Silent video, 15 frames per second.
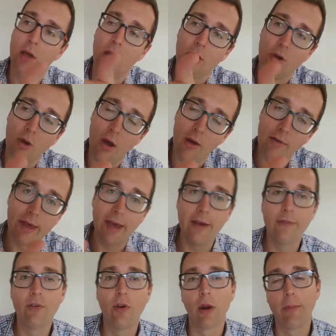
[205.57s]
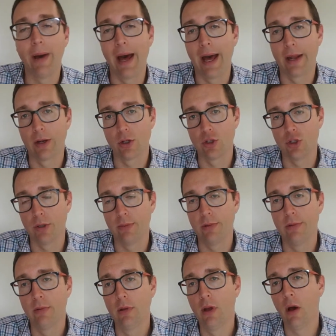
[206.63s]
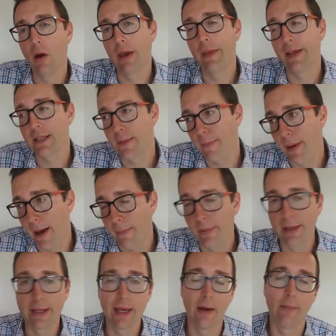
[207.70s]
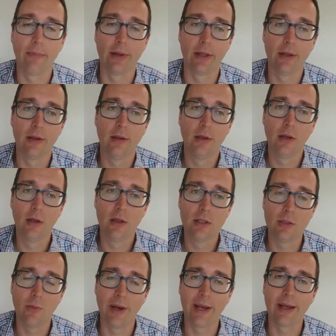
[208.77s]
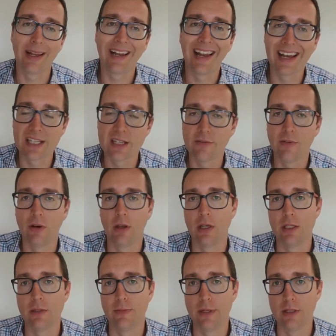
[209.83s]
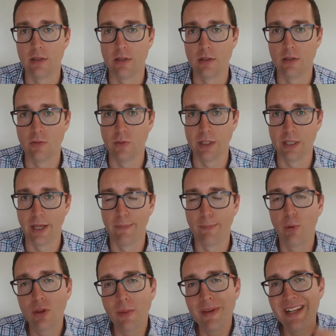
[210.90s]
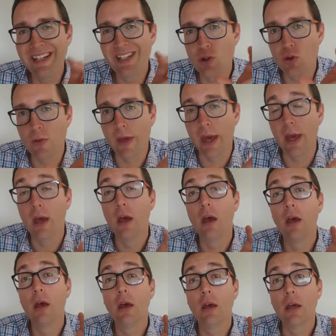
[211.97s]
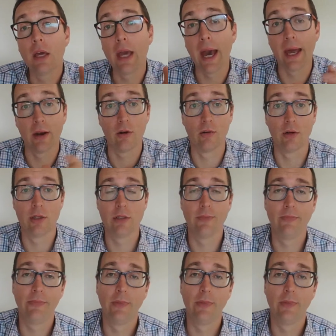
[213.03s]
You over there have got a partnership. Oh yeah, that's a public company. It's a way to classify those businesses, we said, put them into their categories.